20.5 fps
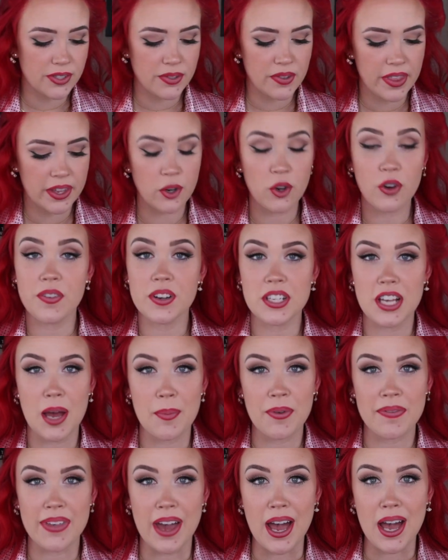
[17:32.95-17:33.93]
so then over
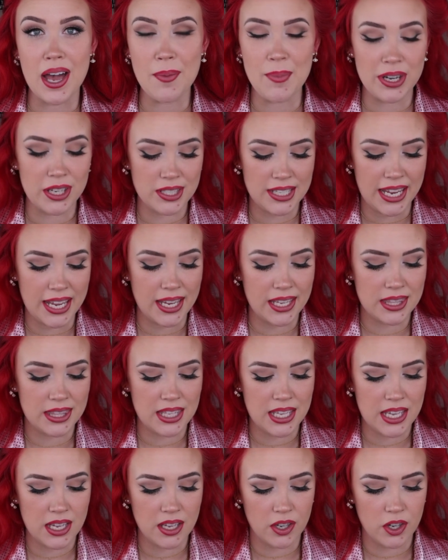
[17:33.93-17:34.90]
top of that, I'm gonna take
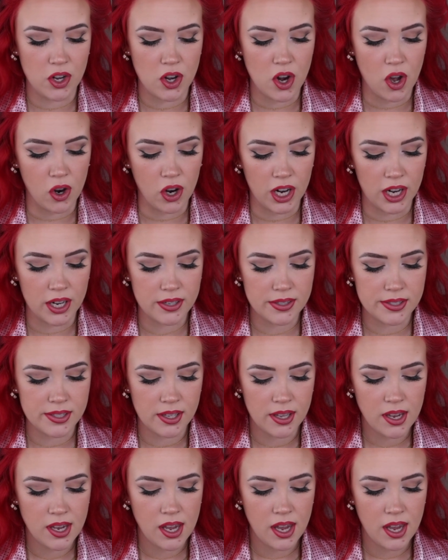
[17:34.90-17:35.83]
the NARS